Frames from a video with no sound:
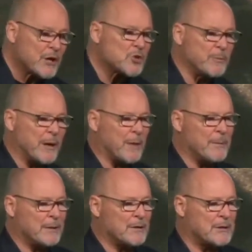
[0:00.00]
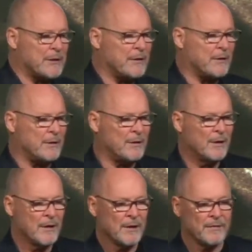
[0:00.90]
touch me, I'm unclean,
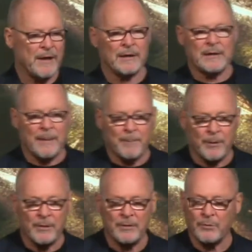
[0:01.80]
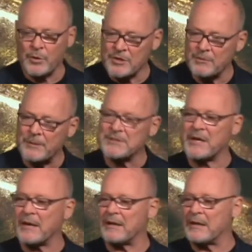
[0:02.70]
that leper was to be
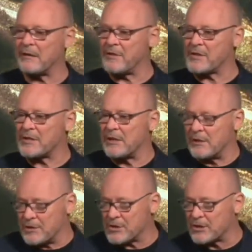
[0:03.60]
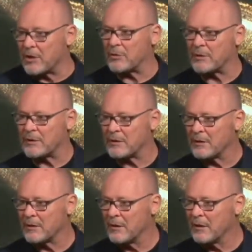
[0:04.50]
taken out of the city and stoned
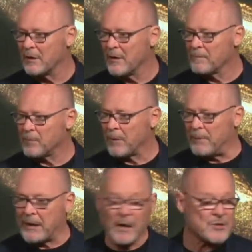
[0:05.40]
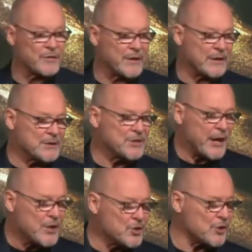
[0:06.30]
because of the
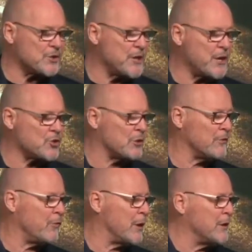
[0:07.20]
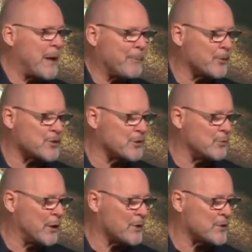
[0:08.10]
contagious nature of what leprosy
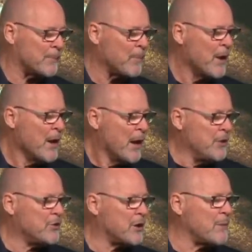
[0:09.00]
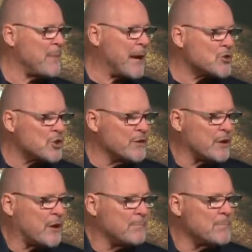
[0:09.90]
was. And, and you can imagine the
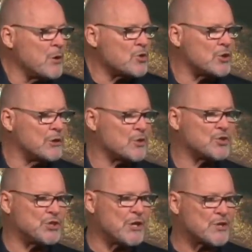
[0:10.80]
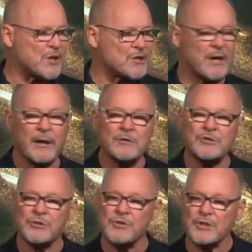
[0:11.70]
commotion as Jesus
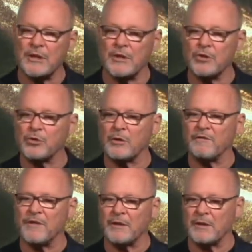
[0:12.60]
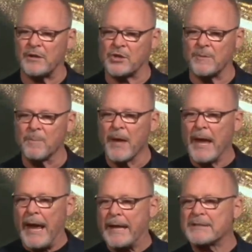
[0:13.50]
enters into a village
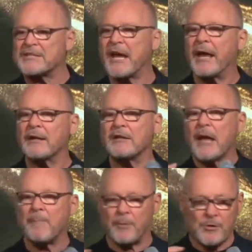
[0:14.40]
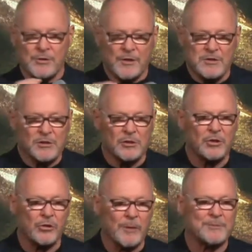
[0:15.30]
and 10 lepers in this little
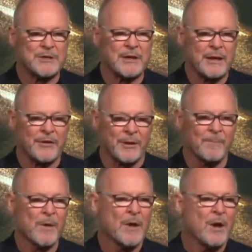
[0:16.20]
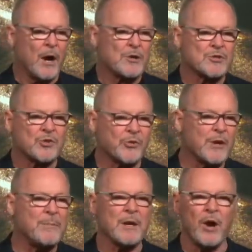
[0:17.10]
group together are
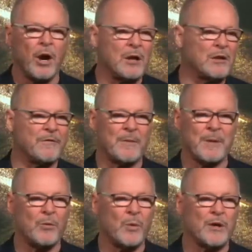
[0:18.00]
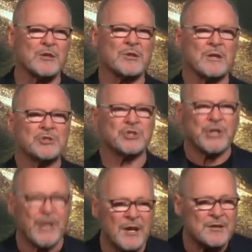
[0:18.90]
screaming, all of them at once,
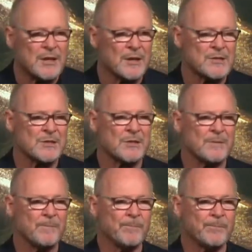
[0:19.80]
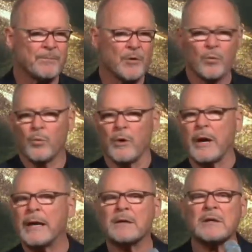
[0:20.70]
Jesus,
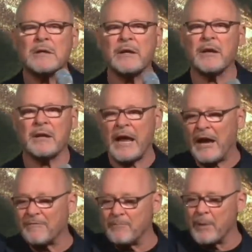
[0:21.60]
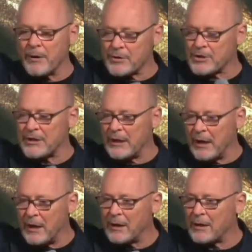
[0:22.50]
we're unclean. Have mercy
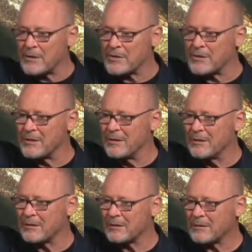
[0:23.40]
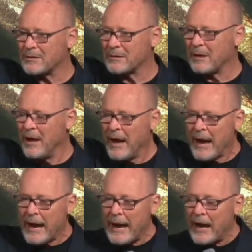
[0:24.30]
on us.
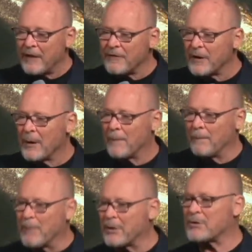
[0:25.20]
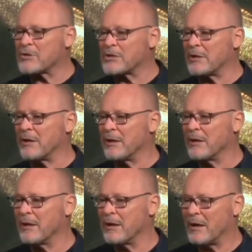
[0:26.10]
Have mercy
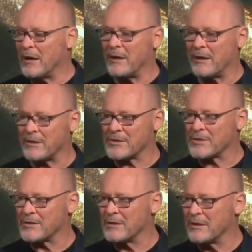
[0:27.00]
on us.